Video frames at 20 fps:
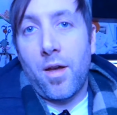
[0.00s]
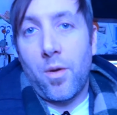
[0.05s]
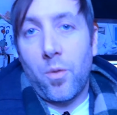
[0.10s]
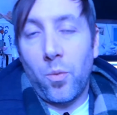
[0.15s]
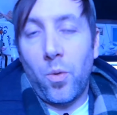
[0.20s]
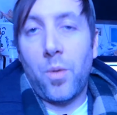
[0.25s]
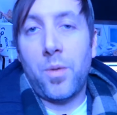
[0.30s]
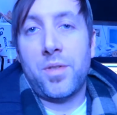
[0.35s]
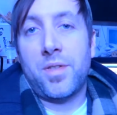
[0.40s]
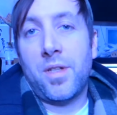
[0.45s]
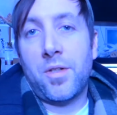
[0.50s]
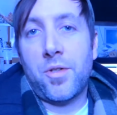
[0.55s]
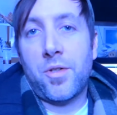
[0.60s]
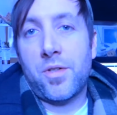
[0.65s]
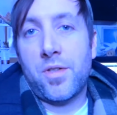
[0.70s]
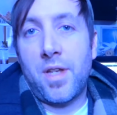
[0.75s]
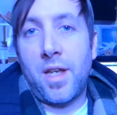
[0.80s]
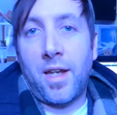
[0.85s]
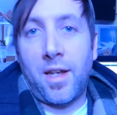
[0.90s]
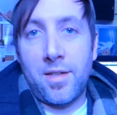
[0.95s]
What was
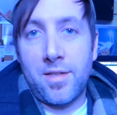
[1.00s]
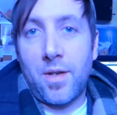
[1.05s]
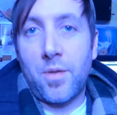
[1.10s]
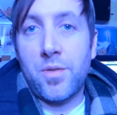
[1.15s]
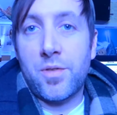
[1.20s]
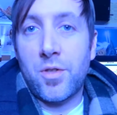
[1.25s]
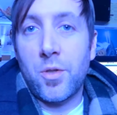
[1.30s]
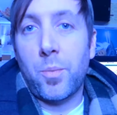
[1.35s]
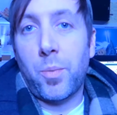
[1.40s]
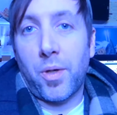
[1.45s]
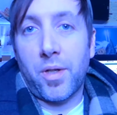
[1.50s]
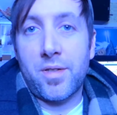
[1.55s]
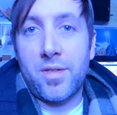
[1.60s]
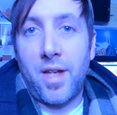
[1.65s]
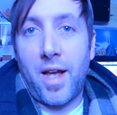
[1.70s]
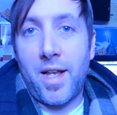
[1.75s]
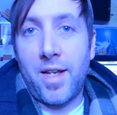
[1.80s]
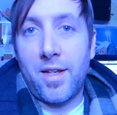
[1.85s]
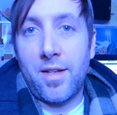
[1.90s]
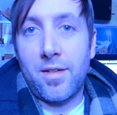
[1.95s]
interesting is I was super
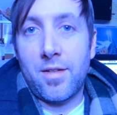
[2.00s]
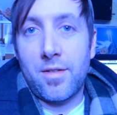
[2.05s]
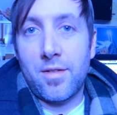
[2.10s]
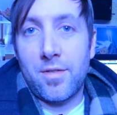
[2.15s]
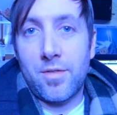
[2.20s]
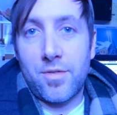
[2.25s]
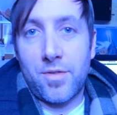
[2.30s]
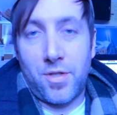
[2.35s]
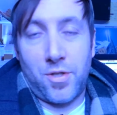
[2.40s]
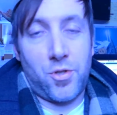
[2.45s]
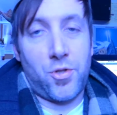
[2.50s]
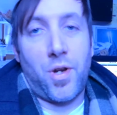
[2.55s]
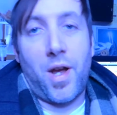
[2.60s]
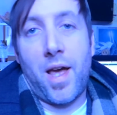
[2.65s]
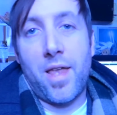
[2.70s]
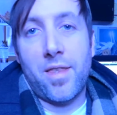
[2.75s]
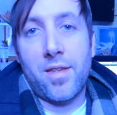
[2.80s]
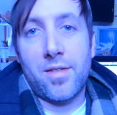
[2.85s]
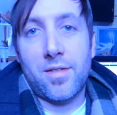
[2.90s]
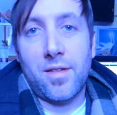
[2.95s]
excited to
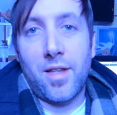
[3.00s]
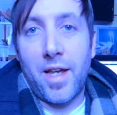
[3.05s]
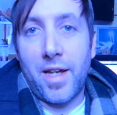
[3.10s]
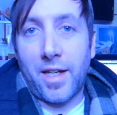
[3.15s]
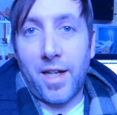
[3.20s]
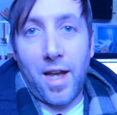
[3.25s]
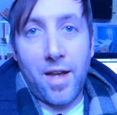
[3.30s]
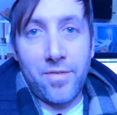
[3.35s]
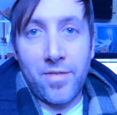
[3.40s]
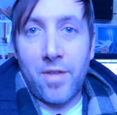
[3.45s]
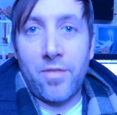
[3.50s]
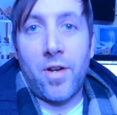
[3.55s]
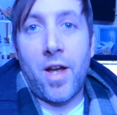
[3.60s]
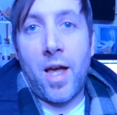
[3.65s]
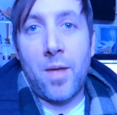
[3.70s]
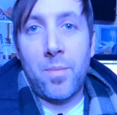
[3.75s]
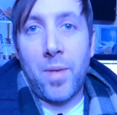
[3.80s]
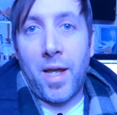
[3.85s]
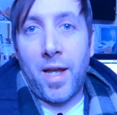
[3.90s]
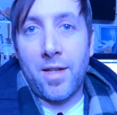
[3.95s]
try this Leica. I've never
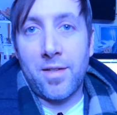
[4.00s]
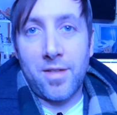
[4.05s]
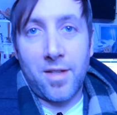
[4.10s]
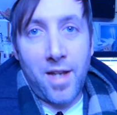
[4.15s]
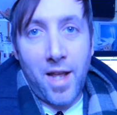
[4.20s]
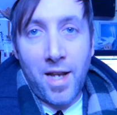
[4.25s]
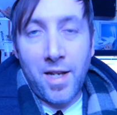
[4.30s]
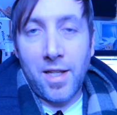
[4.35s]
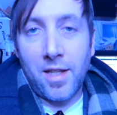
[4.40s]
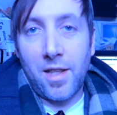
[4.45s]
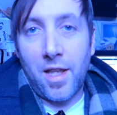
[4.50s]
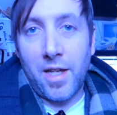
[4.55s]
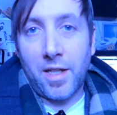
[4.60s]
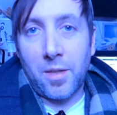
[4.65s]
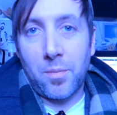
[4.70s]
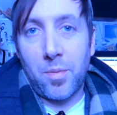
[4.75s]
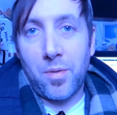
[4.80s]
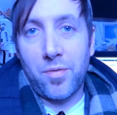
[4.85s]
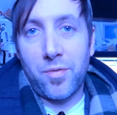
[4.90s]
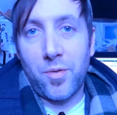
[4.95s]
had my hands on any
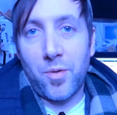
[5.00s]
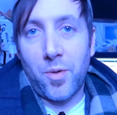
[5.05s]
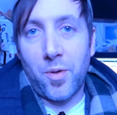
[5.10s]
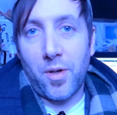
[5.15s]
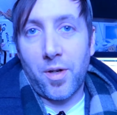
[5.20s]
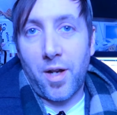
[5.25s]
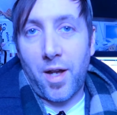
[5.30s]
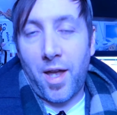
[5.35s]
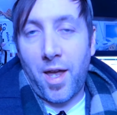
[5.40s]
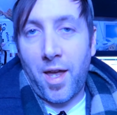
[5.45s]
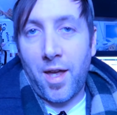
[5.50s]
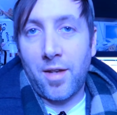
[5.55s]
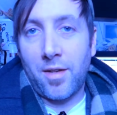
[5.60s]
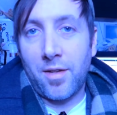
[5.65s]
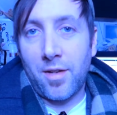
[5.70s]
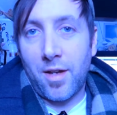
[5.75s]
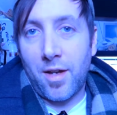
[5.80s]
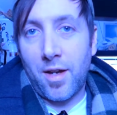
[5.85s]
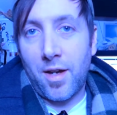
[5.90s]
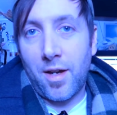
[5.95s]
Leica before,
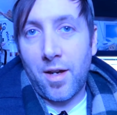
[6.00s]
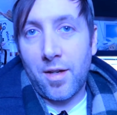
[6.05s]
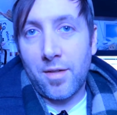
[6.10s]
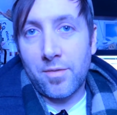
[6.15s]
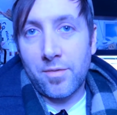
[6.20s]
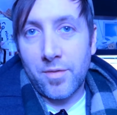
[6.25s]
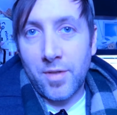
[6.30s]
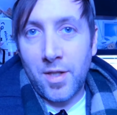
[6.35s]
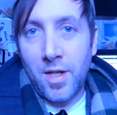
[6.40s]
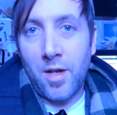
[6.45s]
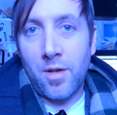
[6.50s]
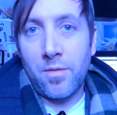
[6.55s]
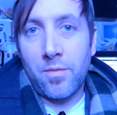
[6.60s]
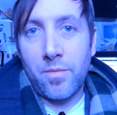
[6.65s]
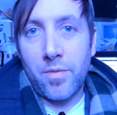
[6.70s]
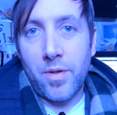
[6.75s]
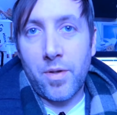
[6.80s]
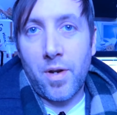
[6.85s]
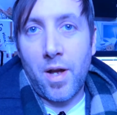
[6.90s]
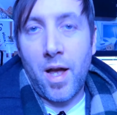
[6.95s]
and you know,
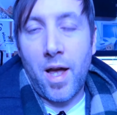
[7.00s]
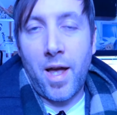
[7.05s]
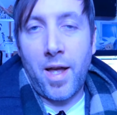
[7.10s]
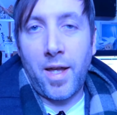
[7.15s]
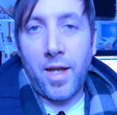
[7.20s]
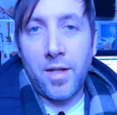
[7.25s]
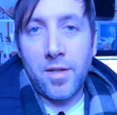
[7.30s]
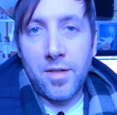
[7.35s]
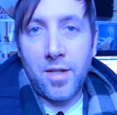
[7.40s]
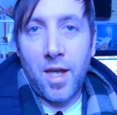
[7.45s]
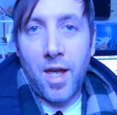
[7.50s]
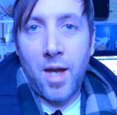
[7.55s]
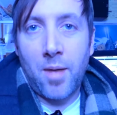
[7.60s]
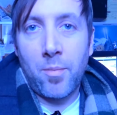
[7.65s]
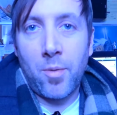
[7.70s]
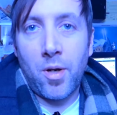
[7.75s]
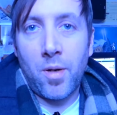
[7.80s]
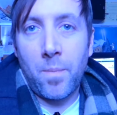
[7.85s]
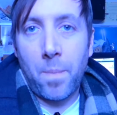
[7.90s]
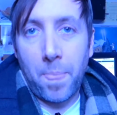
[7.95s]
they're a high-end
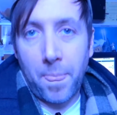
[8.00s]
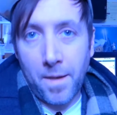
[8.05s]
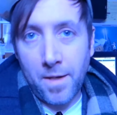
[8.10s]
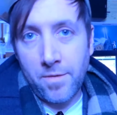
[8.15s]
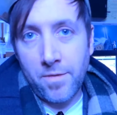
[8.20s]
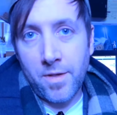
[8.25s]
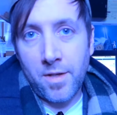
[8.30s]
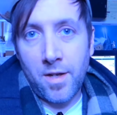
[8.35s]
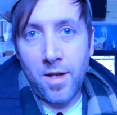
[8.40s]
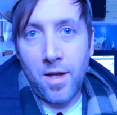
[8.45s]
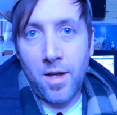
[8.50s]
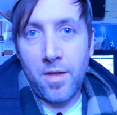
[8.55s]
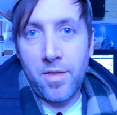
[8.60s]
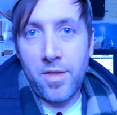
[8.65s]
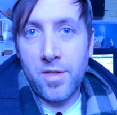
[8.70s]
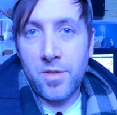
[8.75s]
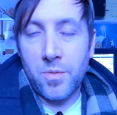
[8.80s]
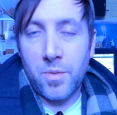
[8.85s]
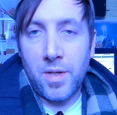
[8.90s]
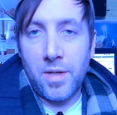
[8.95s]
camera. Even
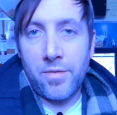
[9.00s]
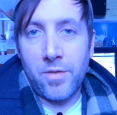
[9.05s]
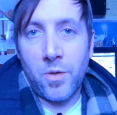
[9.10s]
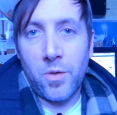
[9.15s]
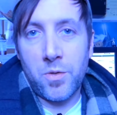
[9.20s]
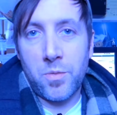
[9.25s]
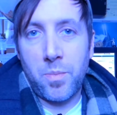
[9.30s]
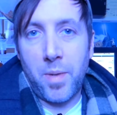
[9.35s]
this one, even though it's